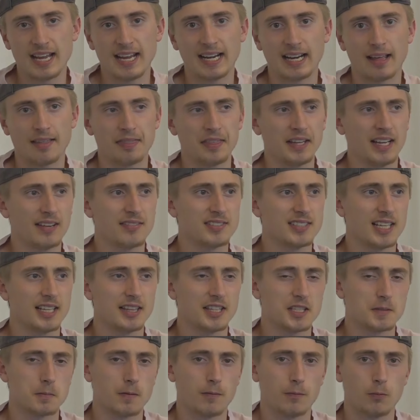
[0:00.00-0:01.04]
and I think I've said
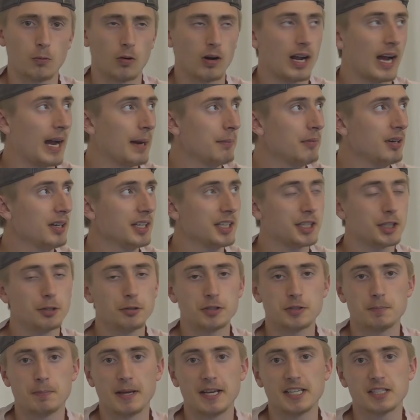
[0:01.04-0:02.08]
this before, I'm not a
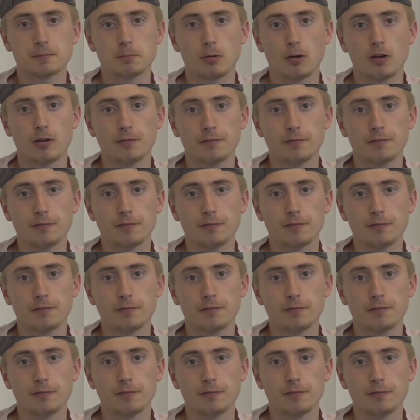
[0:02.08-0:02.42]
huge baseball